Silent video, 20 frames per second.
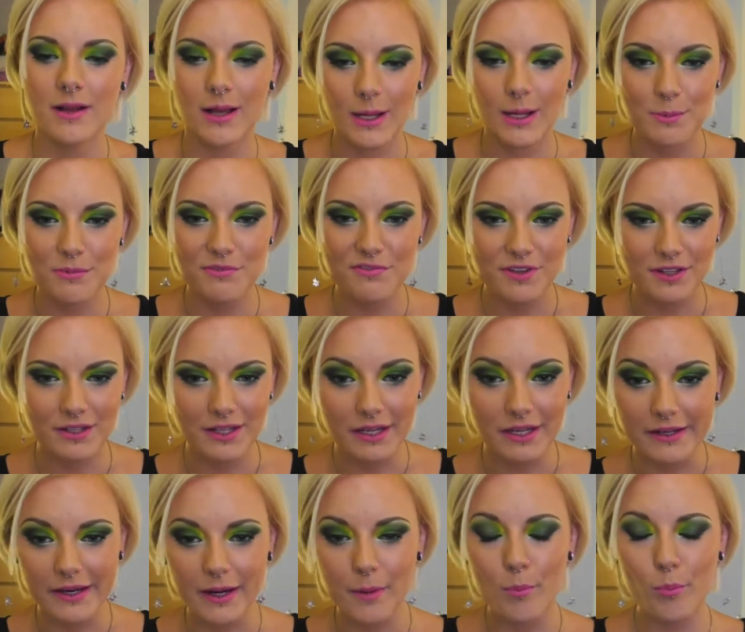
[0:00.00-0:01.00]
I'm
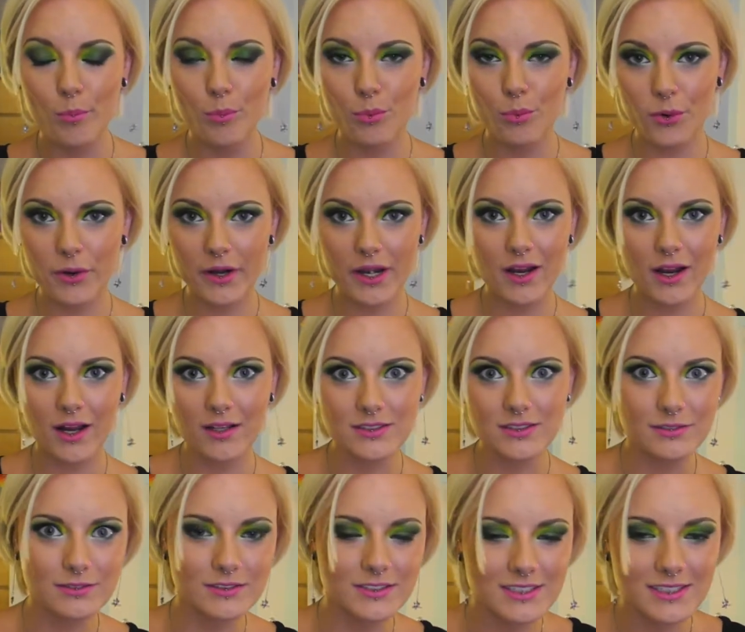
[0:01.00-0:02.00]
feeling pretty
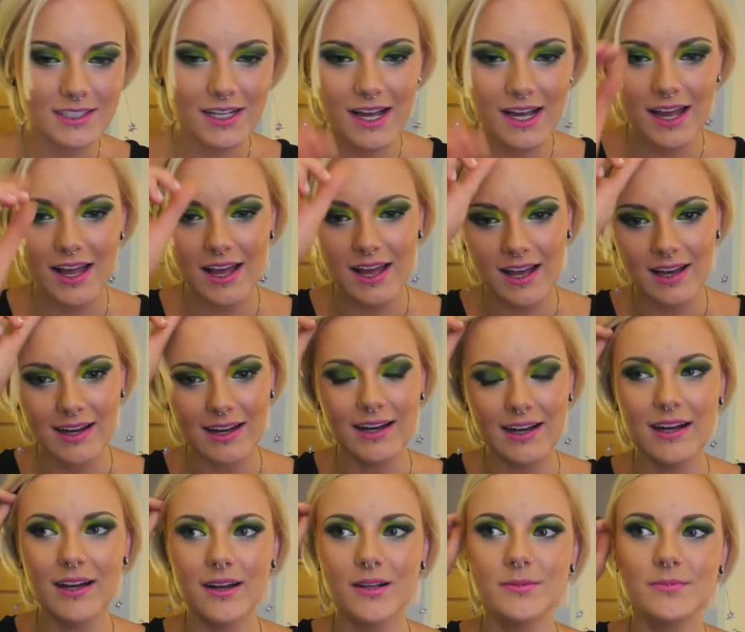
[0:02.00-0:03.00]
colorful.
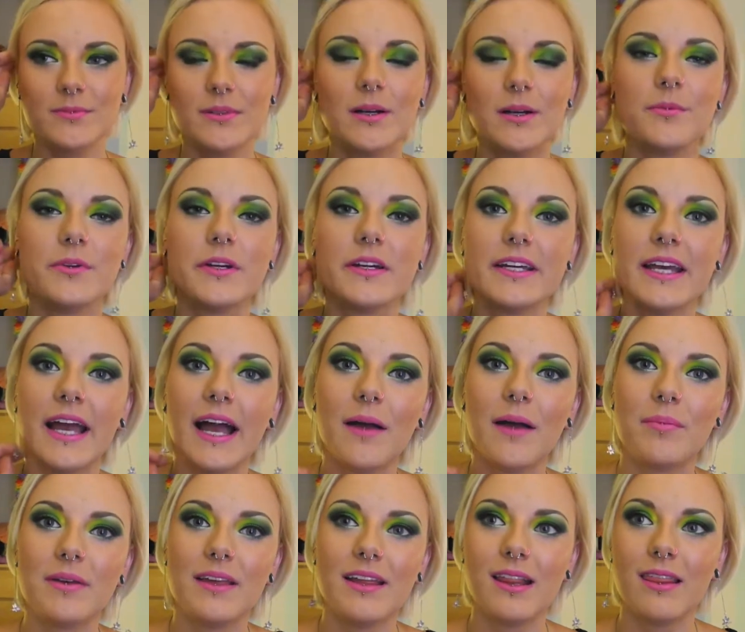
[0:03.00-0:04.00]
I'm really
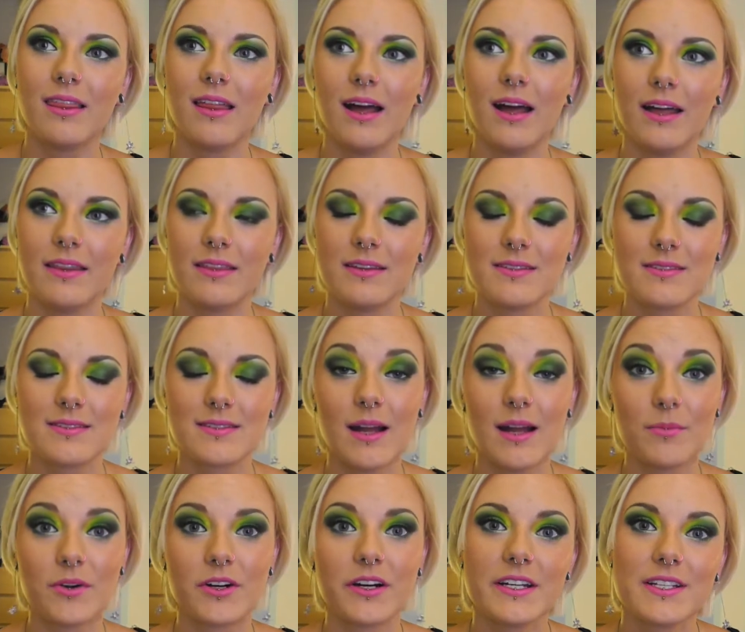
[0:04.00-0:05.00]
happy that
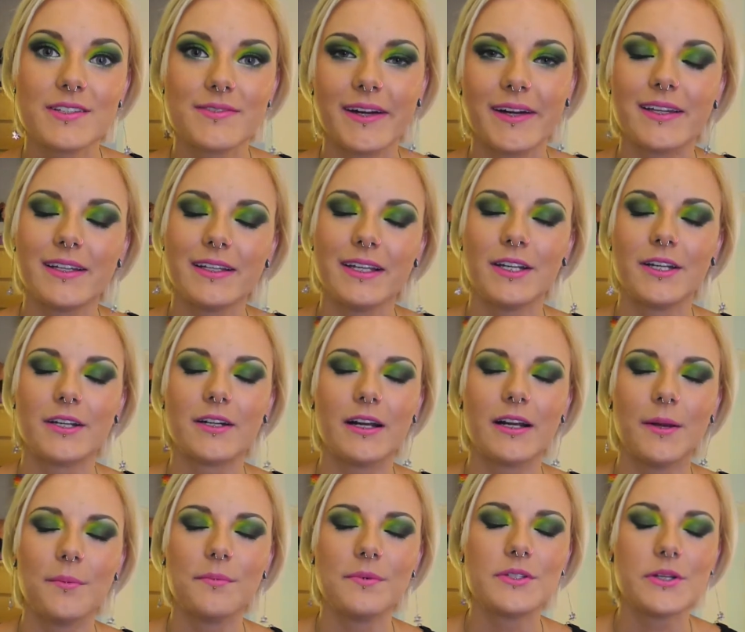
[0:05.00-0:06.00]
summer is finally here.
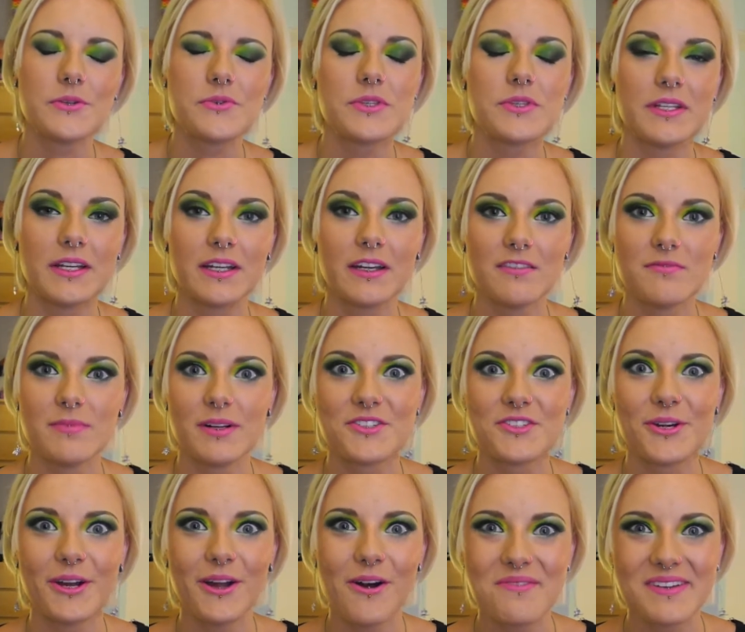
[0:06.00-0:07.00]
I'm so sick of
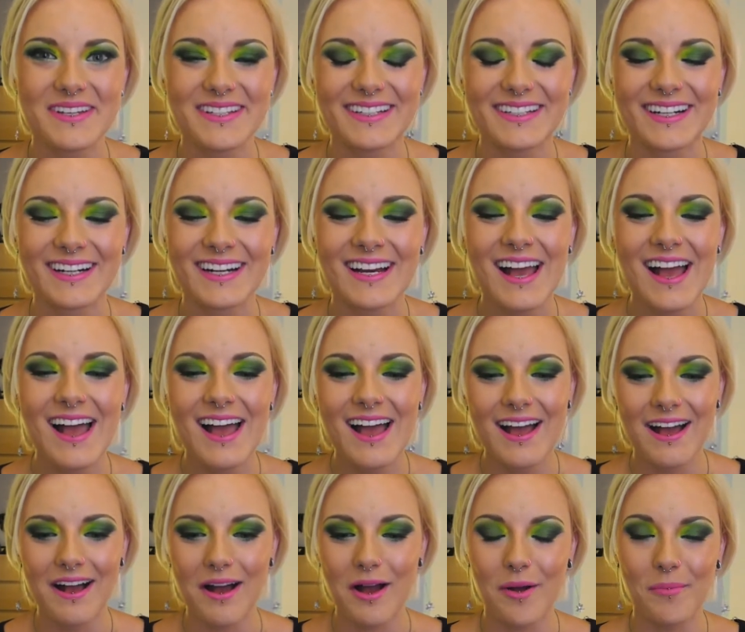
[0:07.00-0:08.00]
Montreal winter.
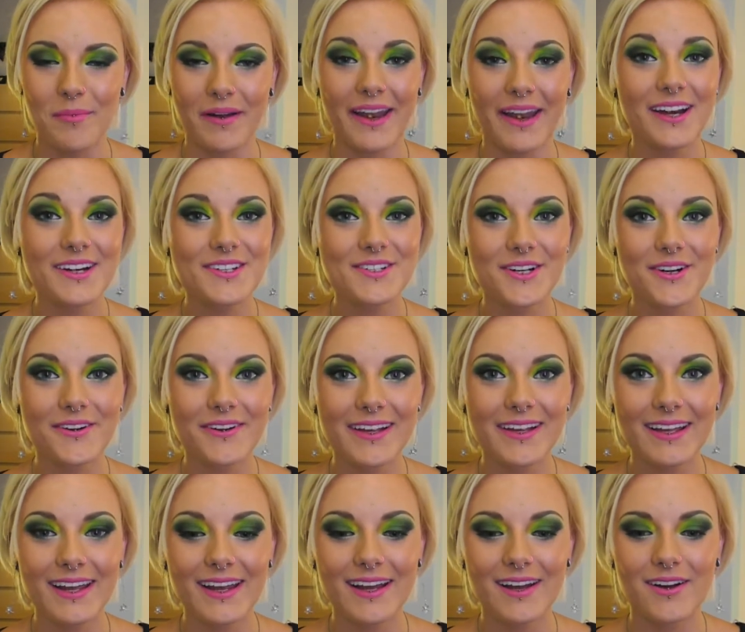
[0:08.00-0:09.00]
My hair's
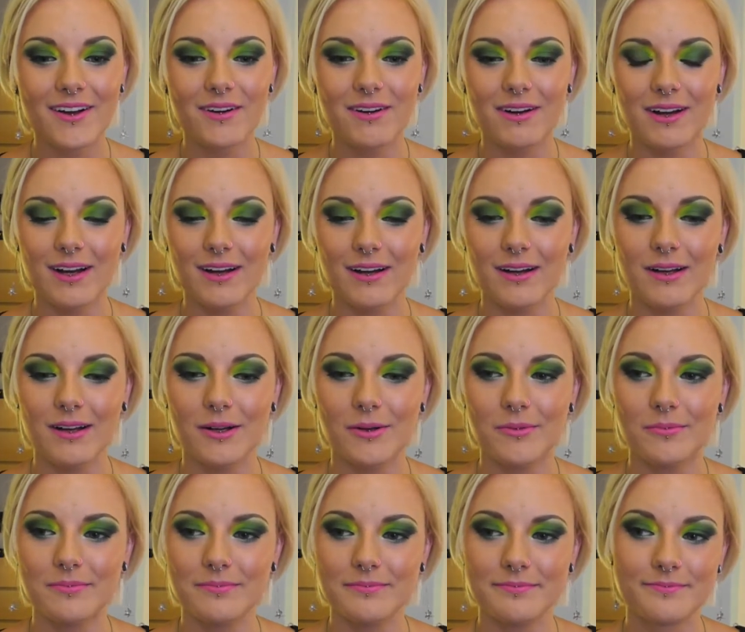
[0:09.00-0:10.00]
growing out.
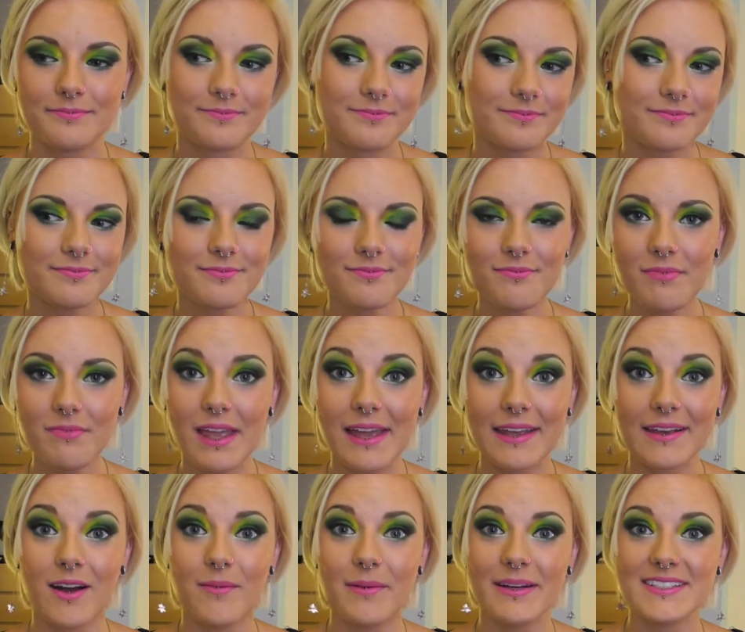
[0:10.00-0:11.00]
I
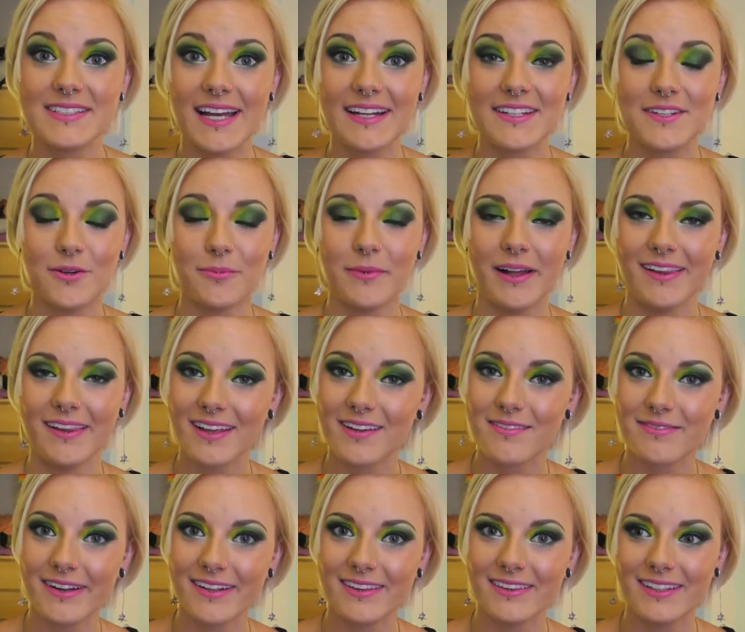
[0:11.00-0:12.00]
got my tattoo on my leg
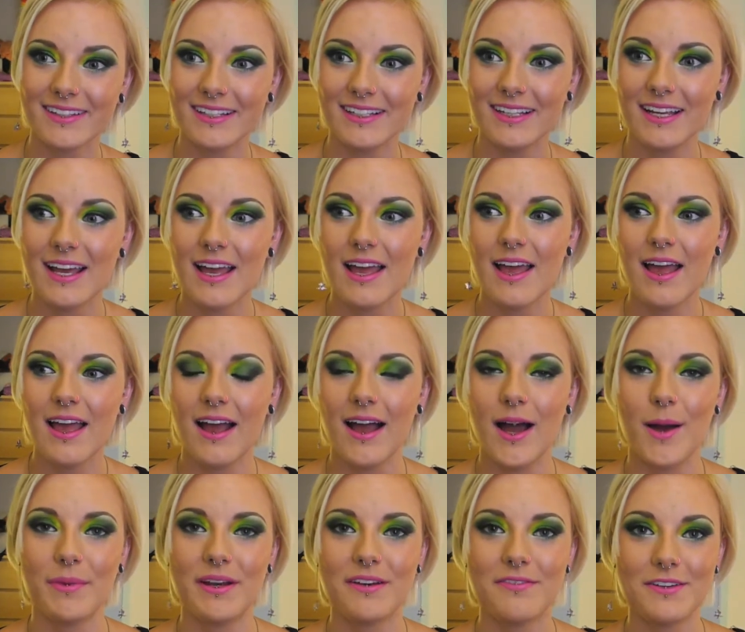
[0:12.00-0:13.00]
finally,
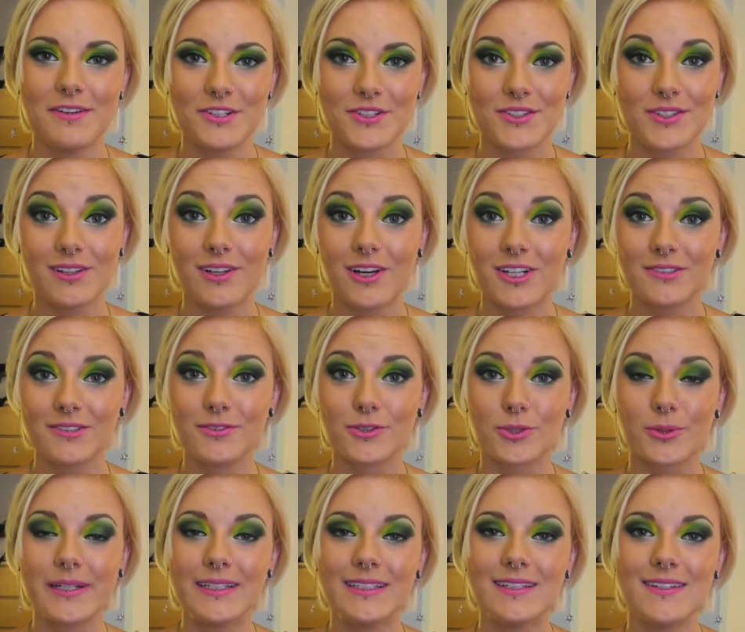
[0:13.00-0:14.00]
and it features a lot of
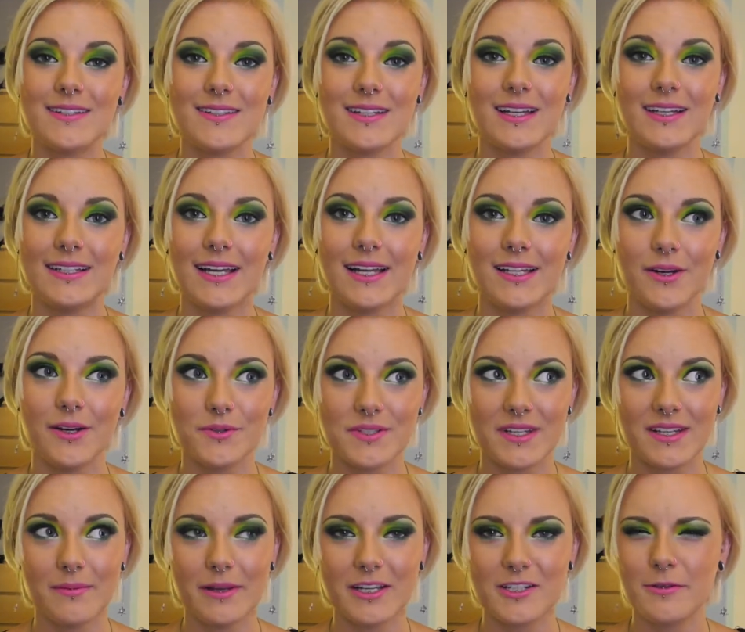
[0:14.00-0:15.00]
greens and yellows,
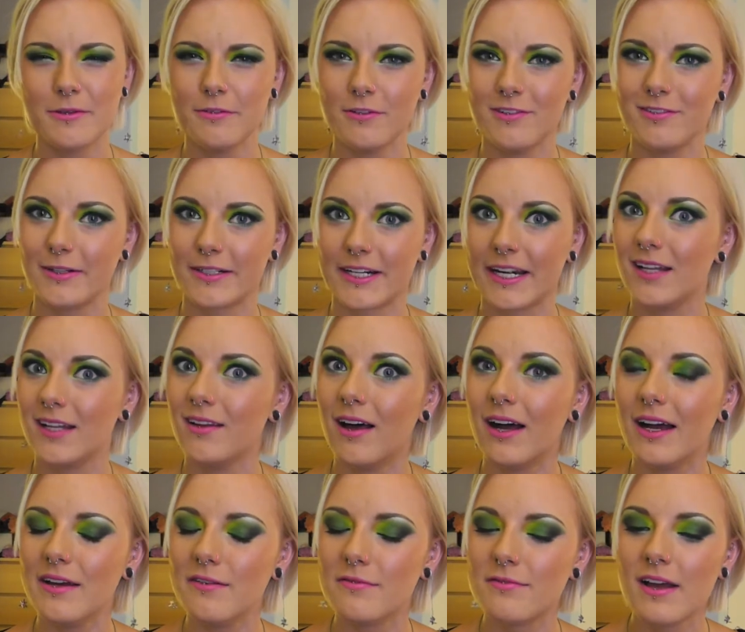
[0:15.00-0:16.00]
and it makes me feel very
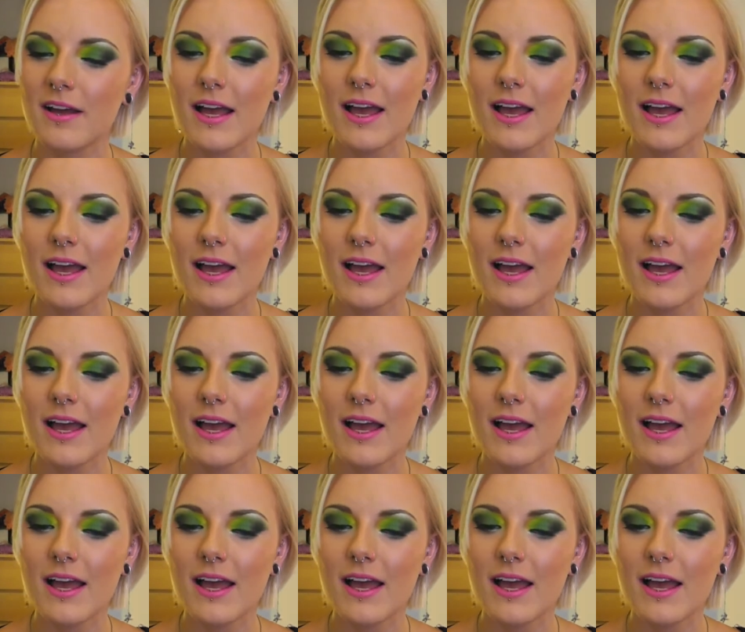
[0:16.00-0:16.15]
alive.